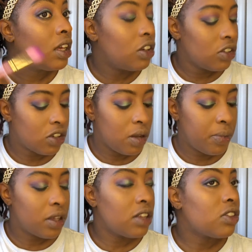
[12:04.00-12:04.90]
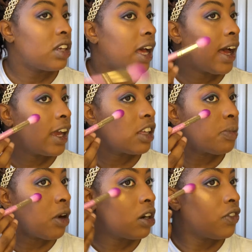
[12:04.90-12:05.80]
You're just gonna put this on the highest
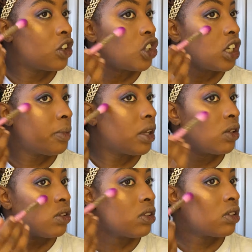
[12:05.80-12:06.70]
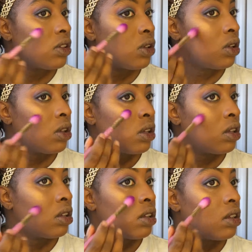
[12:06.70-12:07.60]
part of your cheekbones.
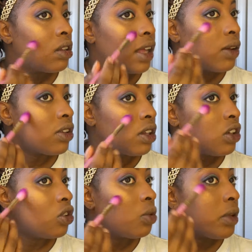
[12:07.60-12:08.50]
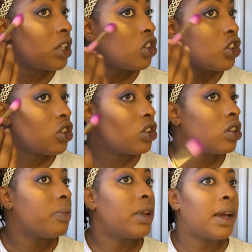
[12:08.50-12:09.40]
That was a little too much,
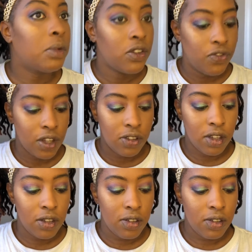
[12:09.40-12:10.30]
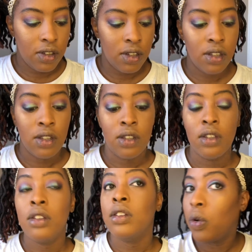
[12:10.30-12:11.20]
but I'm gonna fix it.
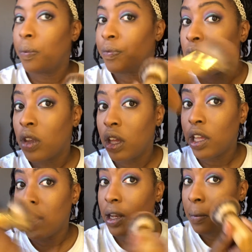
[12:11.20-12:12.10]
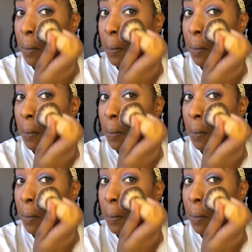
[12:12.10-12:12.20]
Again,